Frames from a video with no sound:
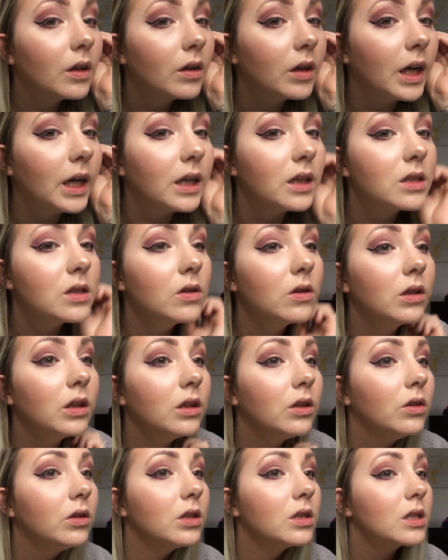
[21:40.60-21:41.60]
Okay, so
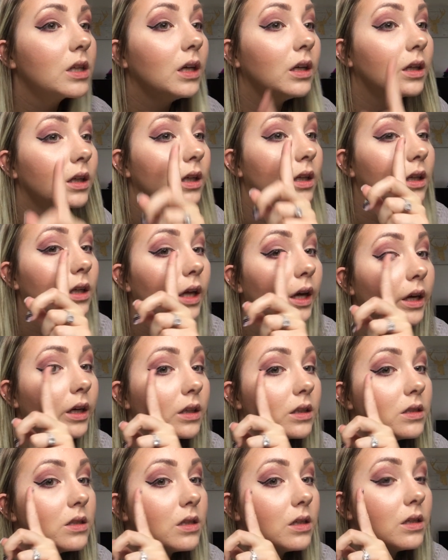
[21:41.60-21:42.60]
then you just kind of
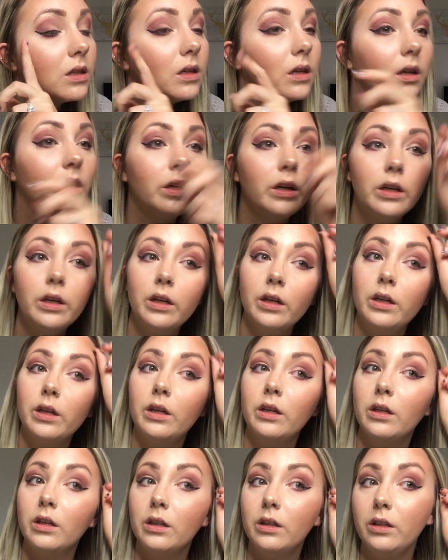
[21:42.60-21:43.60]
connect
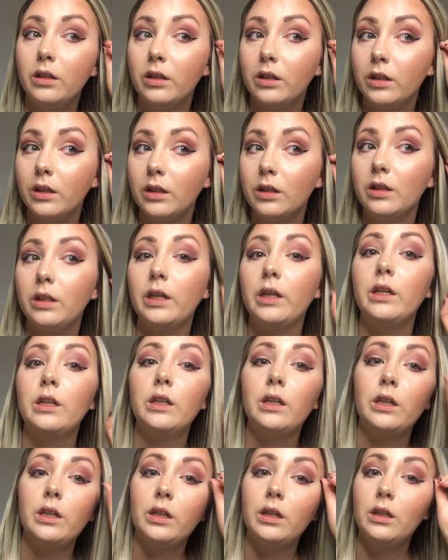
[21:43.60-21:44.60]
your
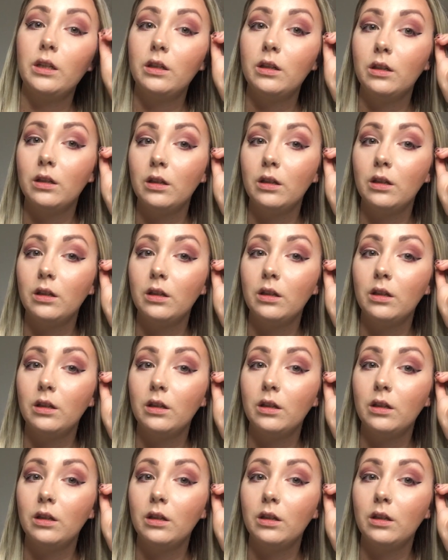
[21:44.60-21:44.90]
liner